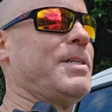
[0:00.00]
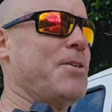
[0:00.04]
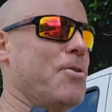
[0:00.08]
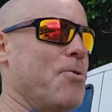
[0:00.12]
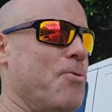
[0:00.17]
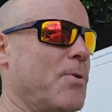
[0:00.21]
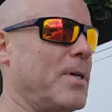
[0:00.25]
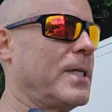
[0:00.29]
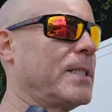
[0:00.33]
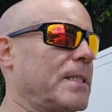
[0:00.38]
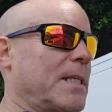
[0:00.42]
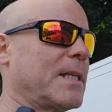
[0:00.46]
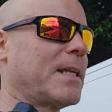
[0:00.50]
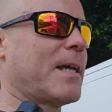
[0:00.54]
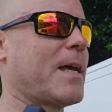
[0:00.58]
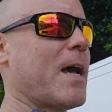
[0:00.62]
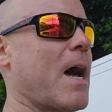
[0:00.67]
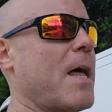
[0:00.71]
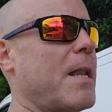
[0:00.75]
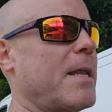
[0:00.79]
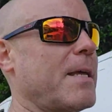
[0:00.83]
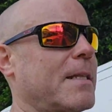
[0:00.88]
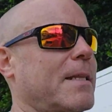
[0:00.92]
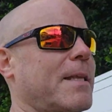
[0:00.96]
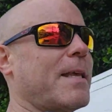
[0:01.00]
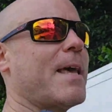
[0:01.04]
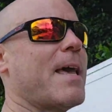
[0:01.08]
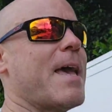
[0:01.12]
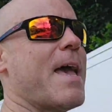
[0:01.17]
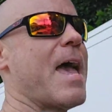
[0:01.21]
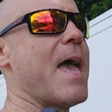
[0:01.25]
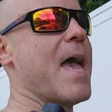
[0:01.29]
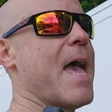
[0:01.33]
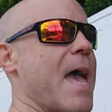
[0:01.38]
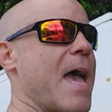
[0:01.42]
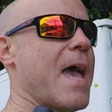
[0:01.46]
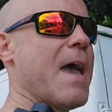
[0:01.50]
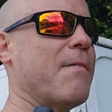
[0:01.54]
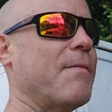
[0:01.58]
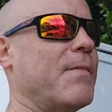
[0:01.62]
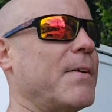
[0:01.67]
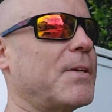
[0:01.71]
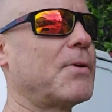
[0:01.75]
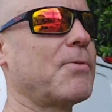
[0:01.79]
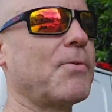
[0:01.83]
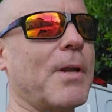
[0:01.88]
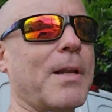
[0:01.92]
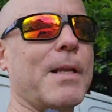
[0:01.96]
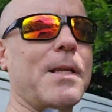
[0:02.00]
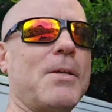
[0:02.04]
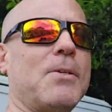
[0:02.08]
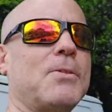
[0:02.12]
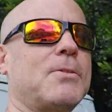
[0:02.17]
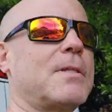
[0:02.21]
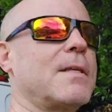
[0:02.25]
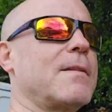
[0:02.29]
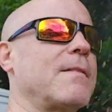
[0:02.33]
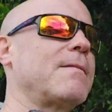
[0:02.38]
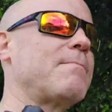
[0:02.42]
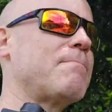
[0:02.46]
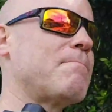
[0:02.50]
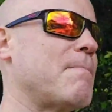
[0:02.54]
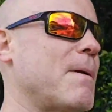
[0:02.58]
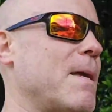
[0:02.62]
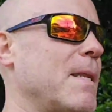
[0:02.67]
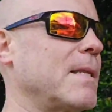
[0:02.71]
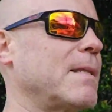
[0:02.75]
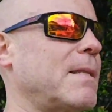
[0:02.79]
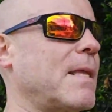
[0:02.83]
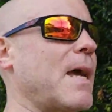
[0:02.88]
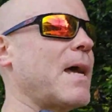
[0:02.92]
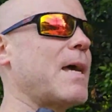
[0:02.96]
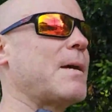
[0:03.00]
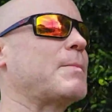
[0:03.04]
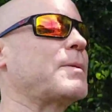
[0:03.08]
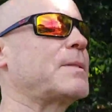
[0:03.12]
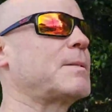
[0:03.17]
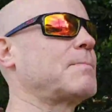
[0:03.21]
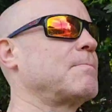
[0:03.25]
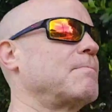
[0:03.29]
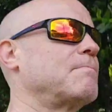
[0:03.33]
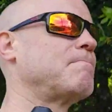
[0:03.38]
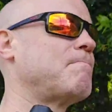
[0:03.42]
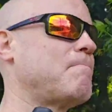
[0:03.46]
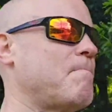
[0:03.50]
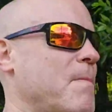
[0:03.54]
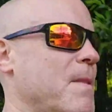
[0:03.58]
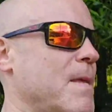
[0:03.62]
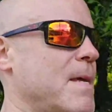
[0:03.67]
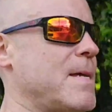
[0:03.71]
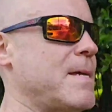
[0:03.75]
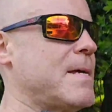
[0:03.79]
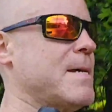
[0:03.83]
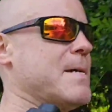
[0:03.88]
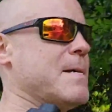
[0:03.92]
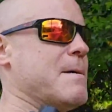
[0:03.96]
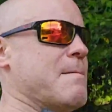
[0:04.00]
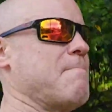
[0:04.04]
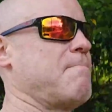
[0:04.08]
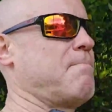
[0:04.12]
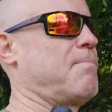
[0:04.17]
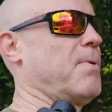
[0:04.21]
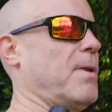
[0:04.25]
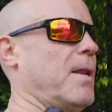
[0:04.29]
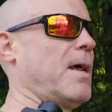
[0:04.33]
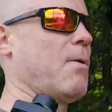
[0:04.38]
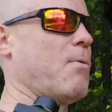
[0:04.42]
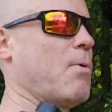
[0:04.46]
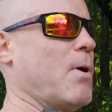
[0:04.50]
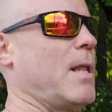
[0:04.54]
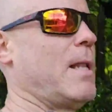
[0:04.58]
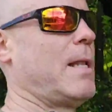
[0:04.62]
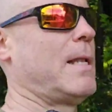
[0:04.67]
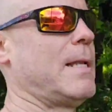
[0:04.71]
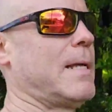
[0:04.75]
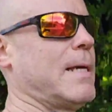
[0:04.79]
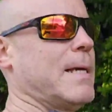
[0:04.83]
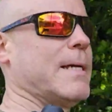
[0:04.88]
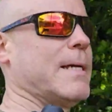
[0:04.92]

Recently got it, haven't really used it many times. I will